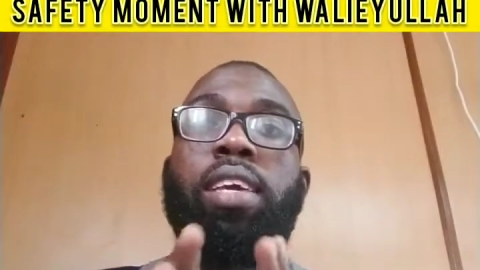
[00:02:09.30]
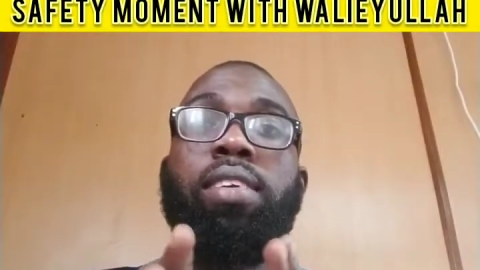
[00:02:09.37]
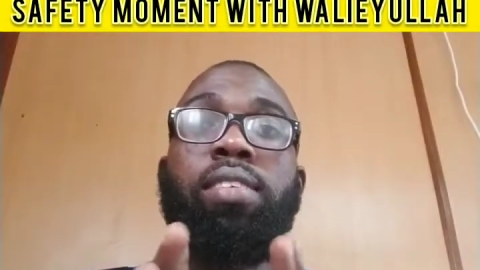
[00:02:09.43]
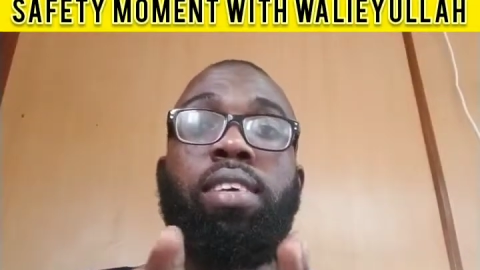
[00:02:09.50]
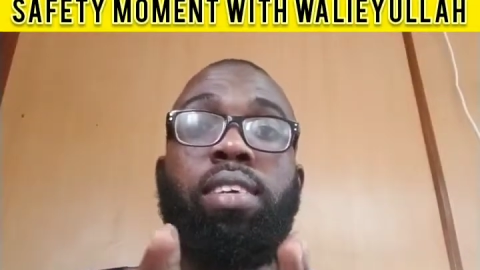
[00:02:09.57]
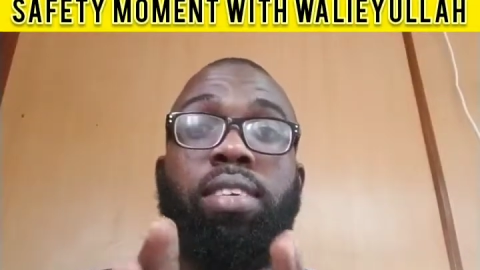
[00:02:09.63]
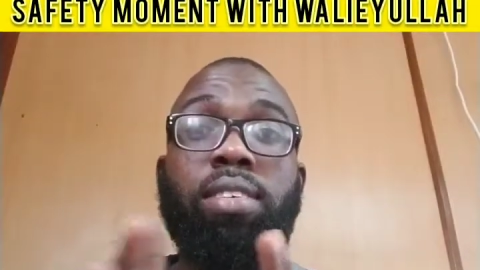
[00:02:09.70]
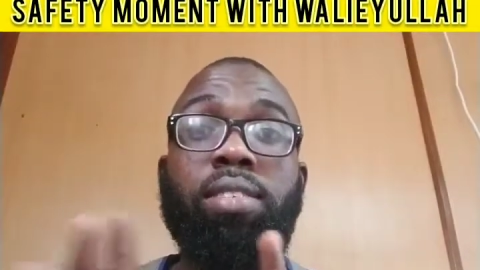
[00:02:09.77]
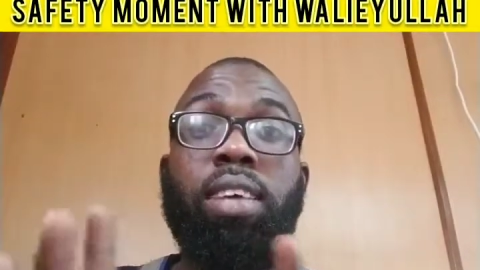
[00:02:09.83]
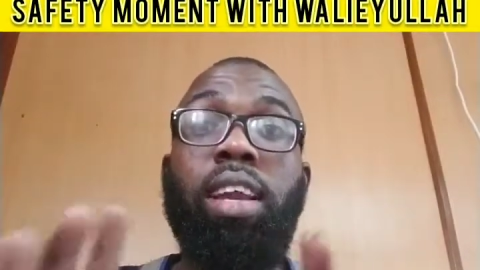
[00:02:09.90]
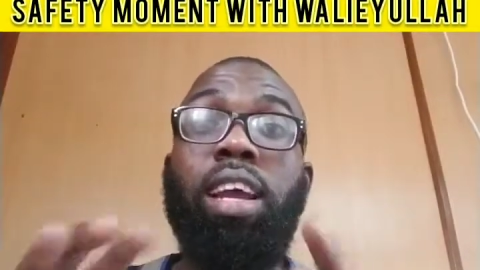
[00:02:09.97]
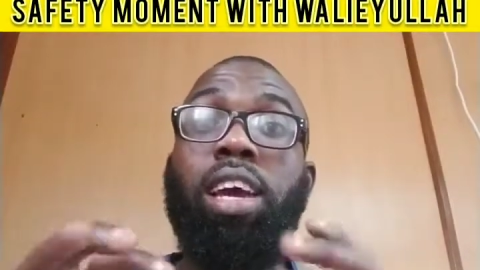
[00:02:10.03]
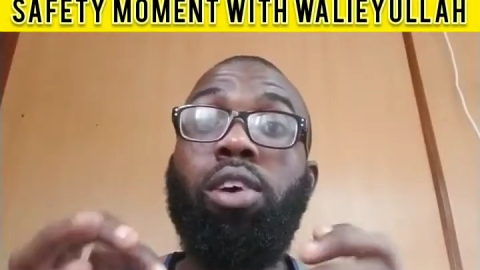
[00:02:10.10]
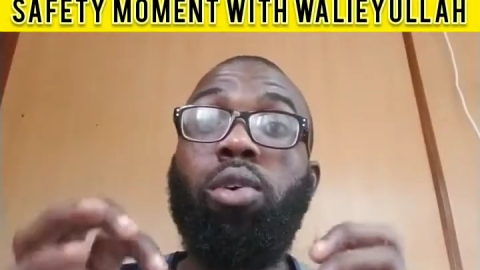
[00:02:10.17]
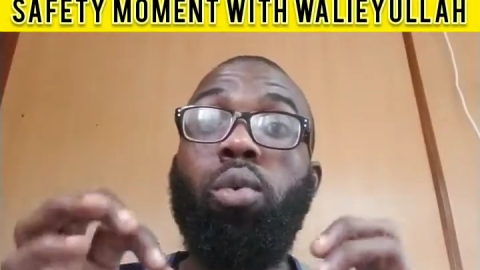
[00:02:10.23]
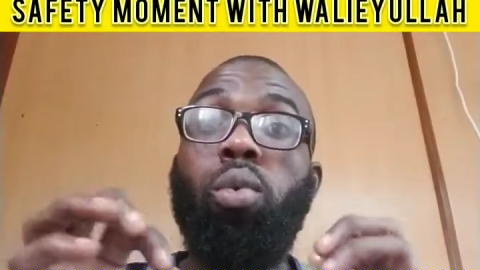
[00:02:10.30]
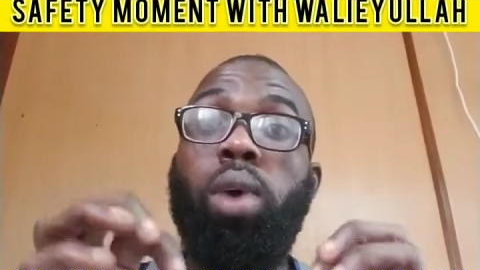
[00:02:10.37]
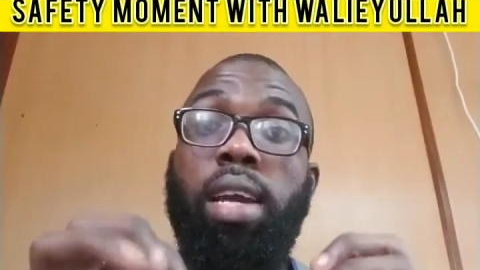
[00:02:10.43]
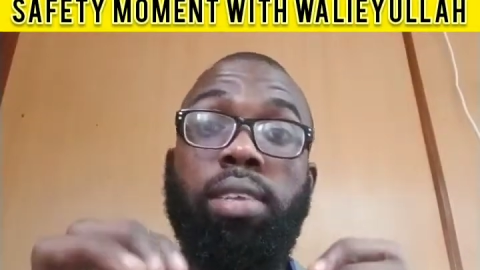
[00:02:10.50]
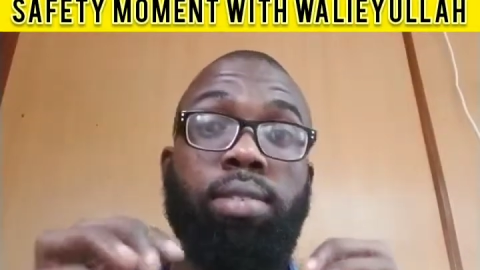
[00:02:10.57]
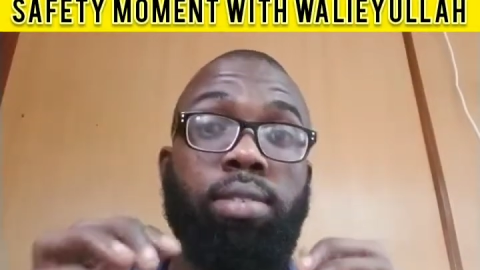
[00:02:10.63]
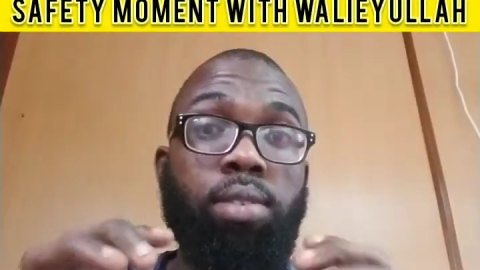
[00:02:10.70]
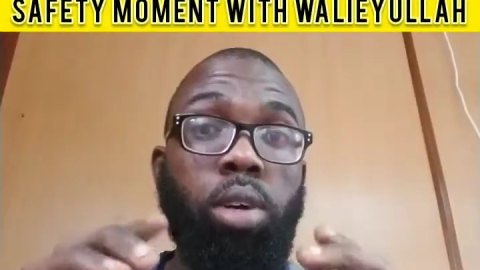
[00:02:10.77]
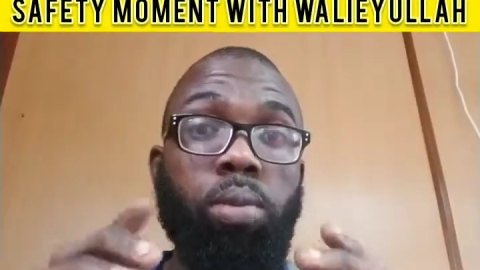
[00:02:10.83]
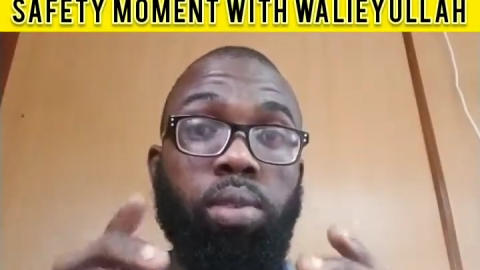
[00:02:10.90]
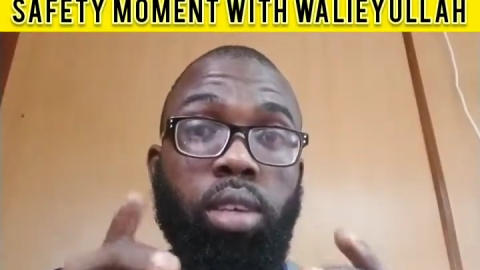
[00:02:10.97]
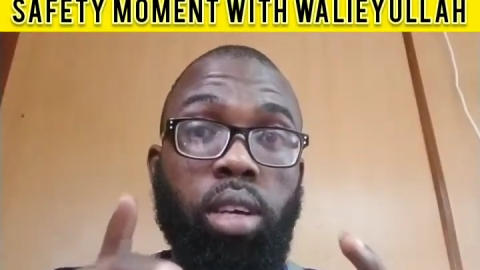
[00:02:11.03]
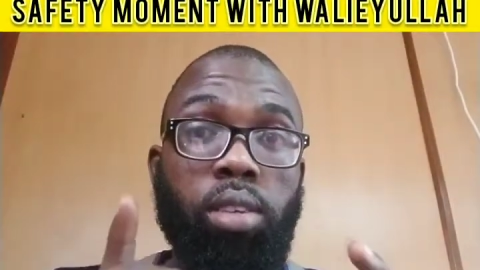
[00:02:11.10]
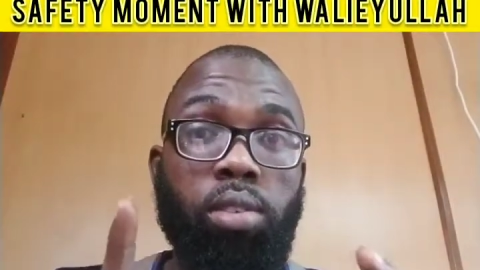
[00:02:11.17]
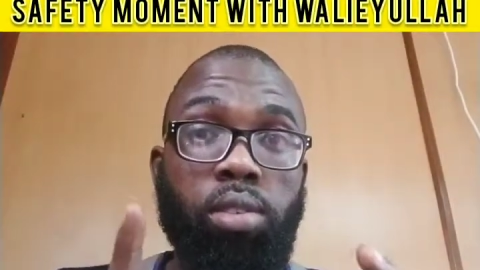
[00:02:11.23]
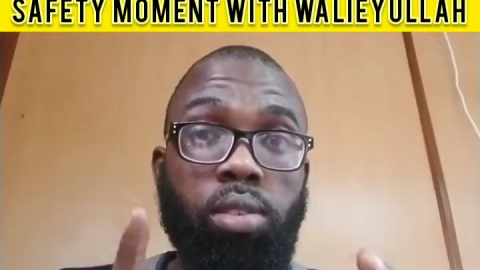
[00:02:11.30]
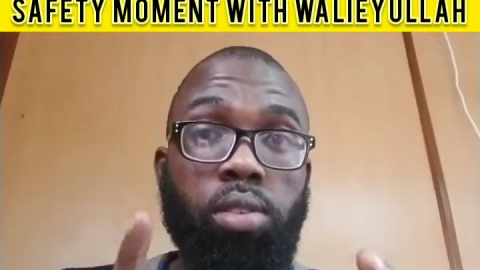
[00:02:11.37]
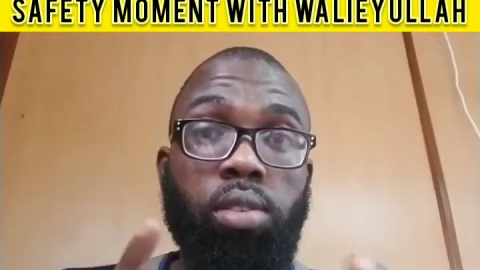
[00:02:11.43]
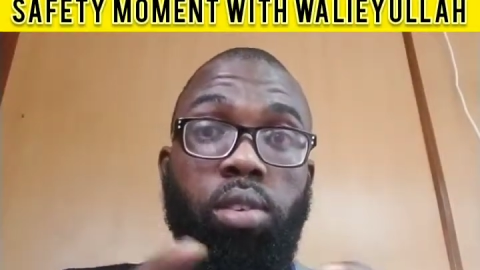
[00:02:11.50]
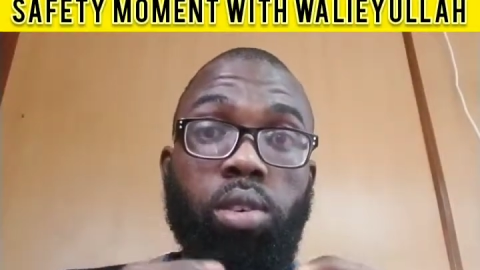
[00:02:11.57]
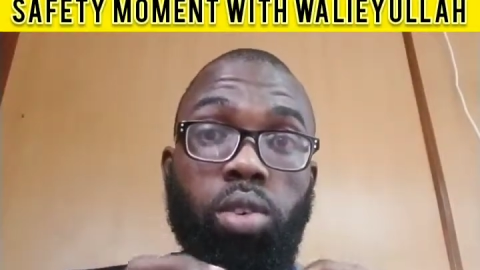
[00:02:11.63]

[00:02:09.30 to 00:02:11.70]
a crystal-like white substance,